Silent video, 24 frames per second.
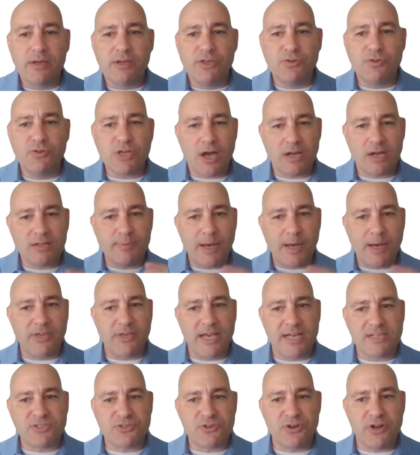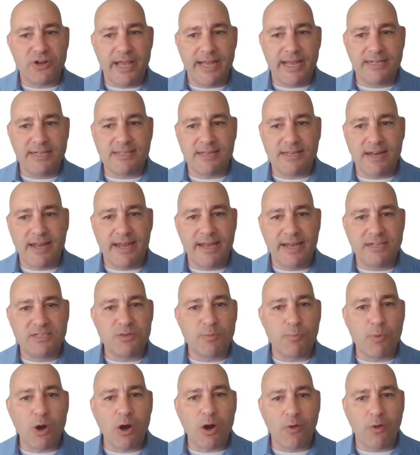You talked about yesterday, today,
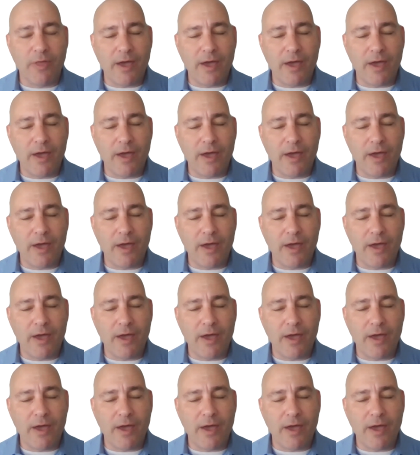tomorrow.